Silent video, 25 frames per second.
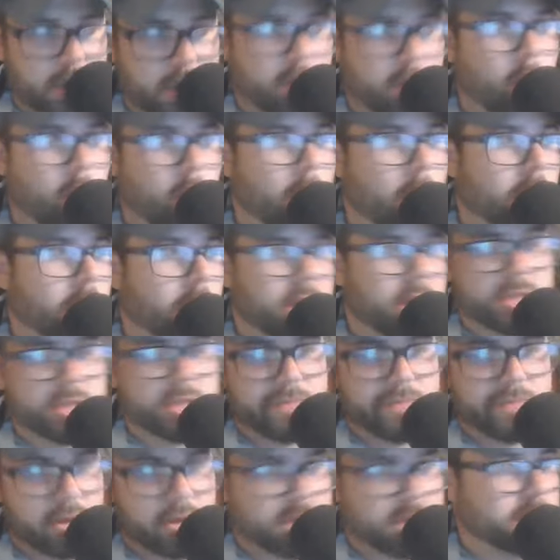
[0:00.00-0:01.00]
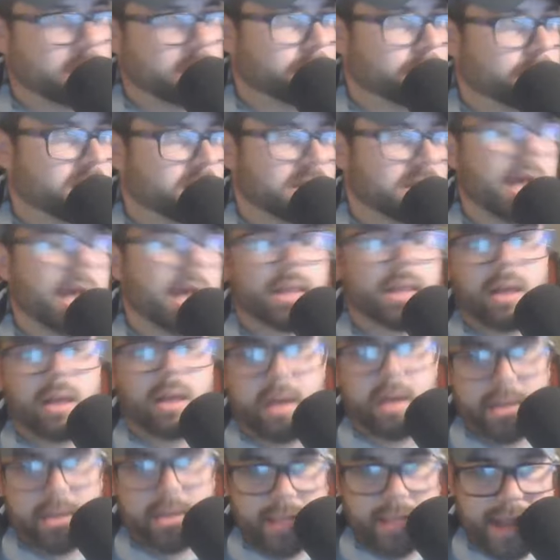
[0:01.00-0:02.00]
the Juarez versus
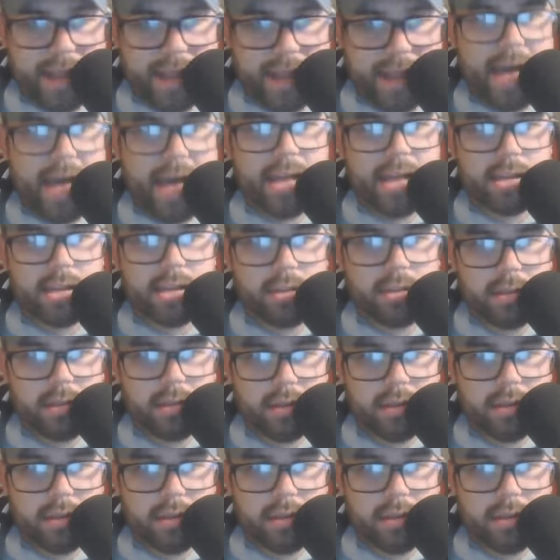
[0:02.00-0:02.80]
Mazatlan, that had